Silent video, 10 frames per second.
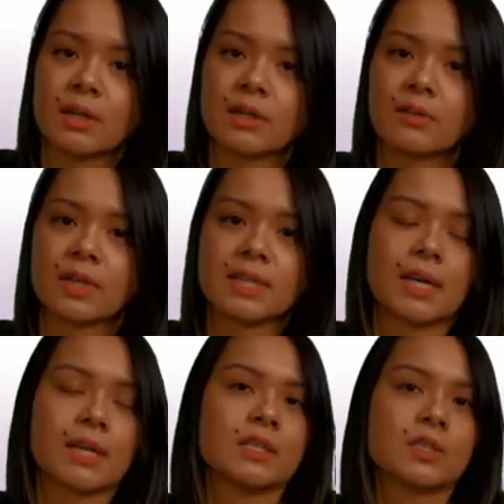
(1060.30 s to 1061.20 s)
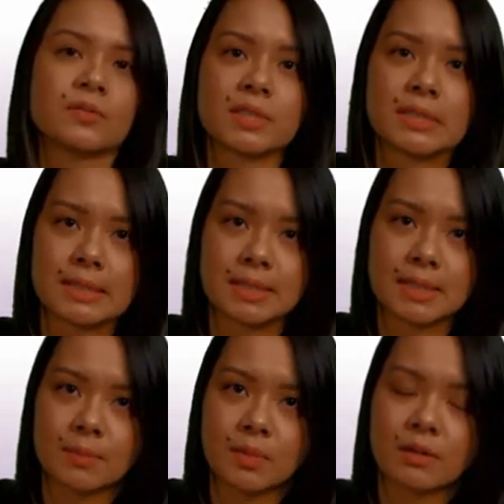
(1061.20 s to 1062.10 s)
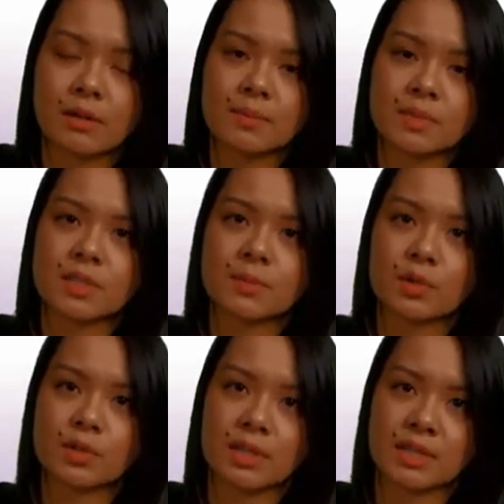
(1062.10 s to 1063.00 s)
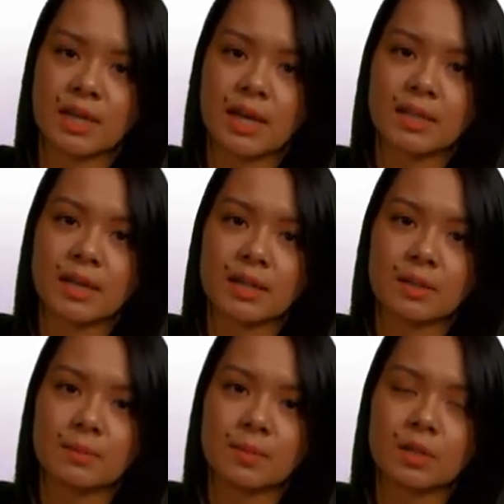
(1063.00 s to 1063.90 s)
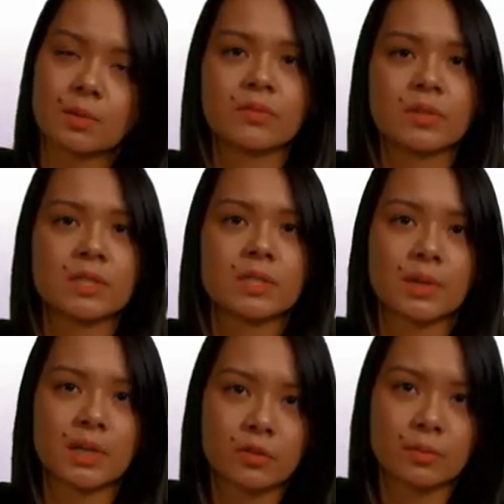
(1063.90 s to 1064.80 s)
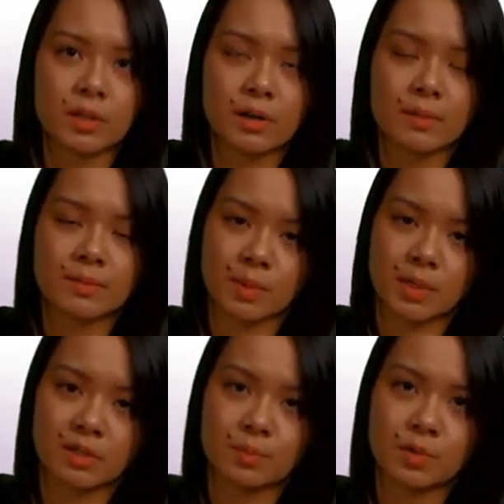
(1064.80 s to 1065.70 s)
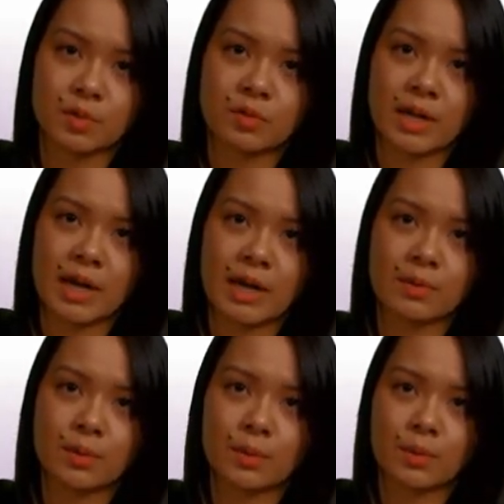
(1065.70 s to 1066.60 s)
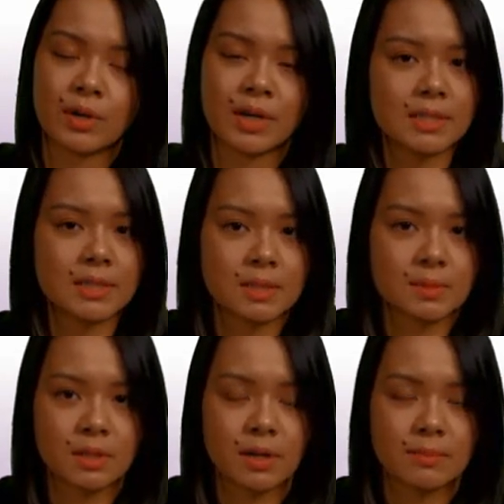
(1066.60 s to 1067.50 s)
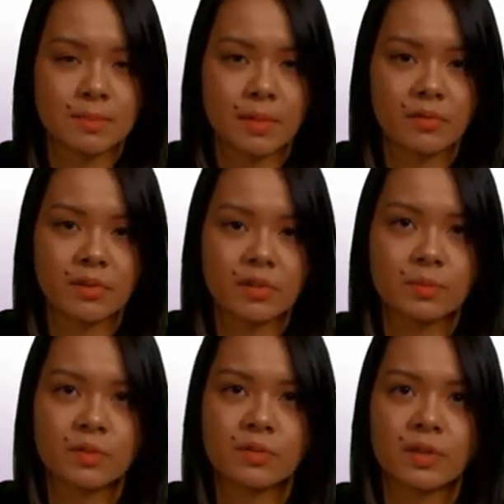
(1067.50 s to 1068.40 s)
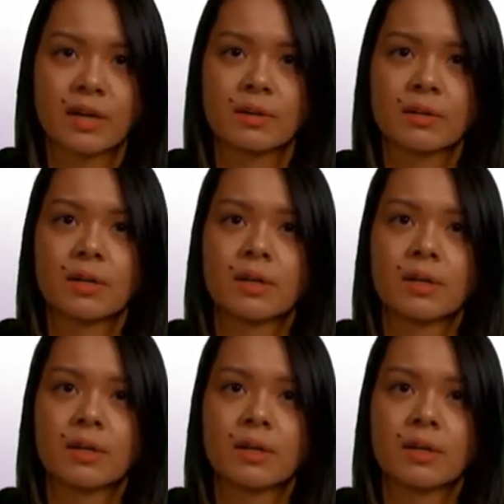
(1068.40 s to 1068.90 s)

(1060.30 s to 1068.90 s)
If they're taking 12 to 16 milligrams of Suboxone a day, that can be equivalent to 24 milligrams weekly of Buvidal or 96 milligrams monthly of Buvidal.